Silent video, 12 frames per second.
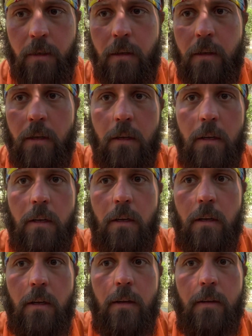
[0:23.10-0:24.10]

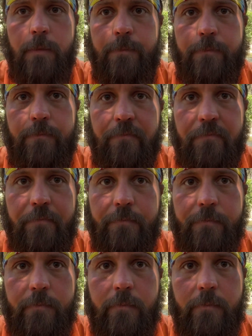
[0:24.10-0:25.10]

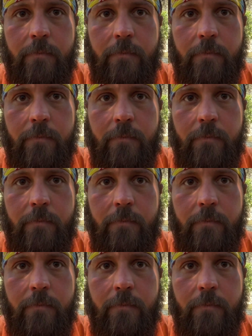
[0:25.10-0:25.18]
No one is speaking in this clip.